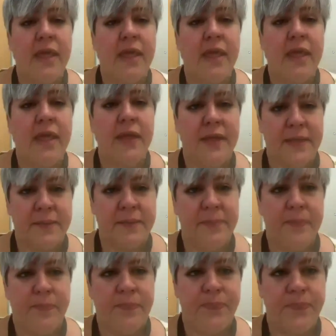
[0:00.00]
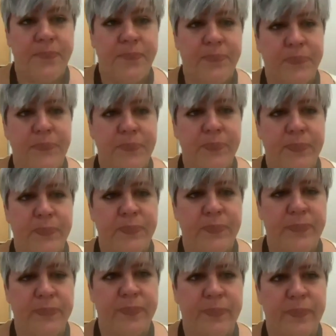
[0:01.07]

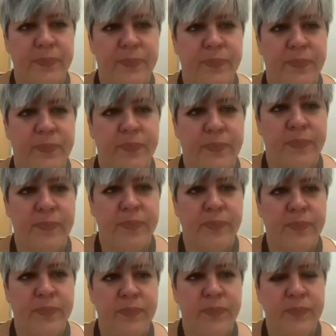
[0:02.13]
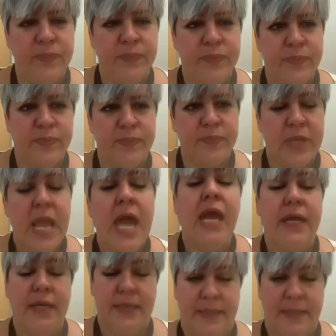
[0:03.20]
[no speech]